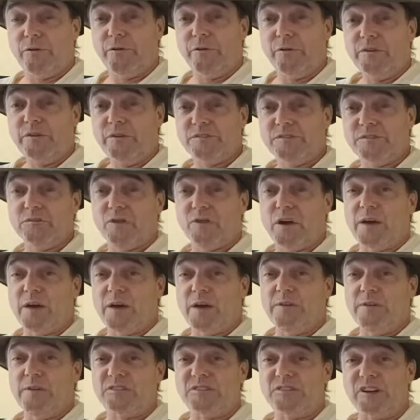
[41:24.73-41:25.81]
subscribe
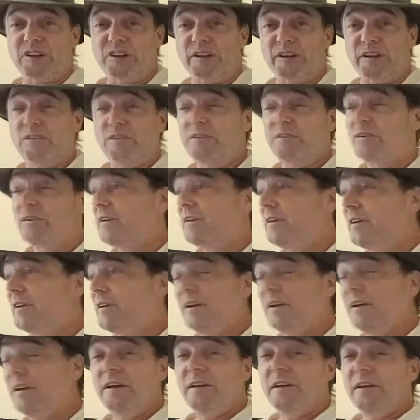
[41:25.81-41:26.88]
to the channel. Look
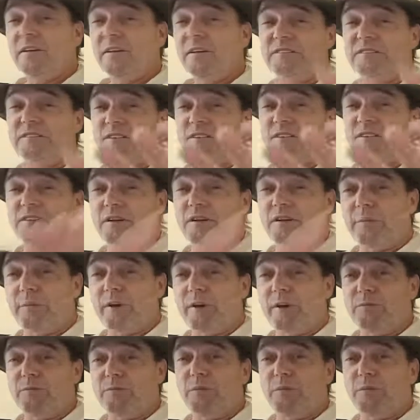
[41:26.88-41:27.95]
at this. All of a sudden I'm
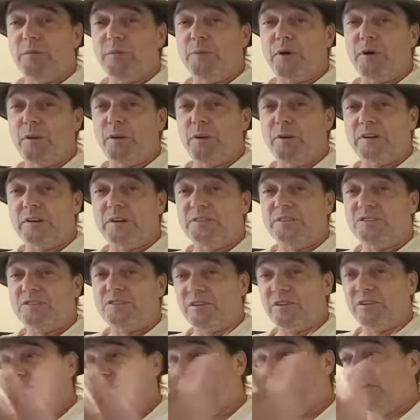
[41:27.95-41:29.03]
getting people. I wanted to
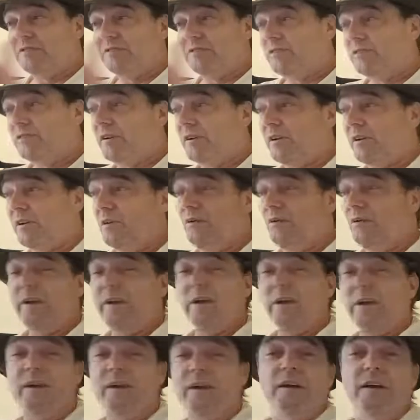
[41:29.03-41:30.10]
shut her down so I could go eat.